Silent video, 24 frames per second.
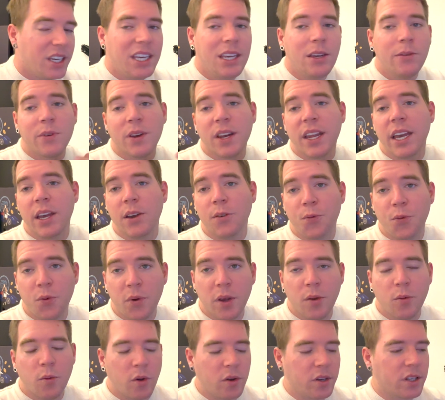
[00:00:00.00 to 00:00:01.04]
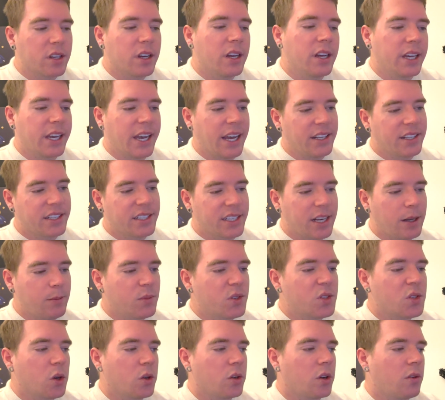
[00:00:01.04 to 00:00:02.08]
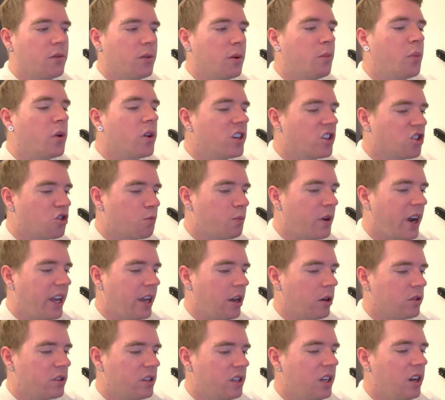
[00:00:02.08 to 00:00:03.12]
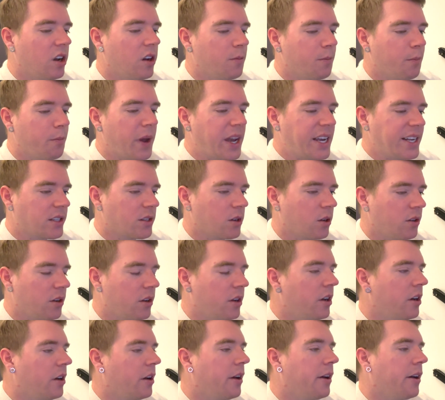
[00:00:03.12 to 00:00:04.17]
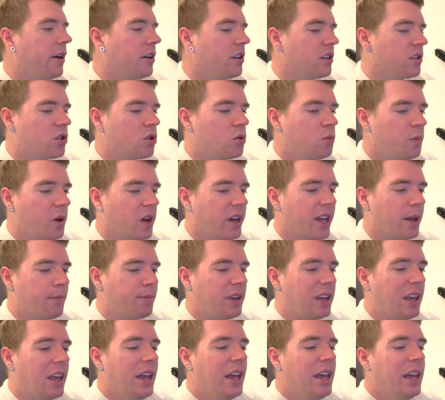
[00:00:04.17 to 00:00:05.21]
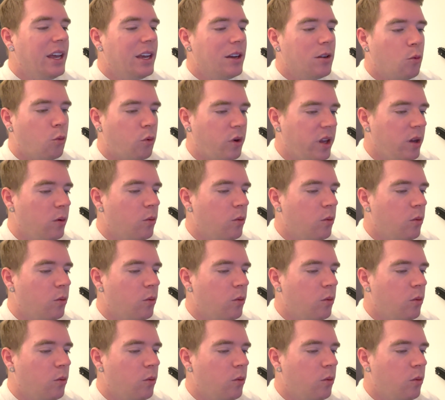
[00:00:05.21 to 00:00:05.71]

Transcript: even if we would get some sort of a bullish breakout here based on the uh, Super Guppy, we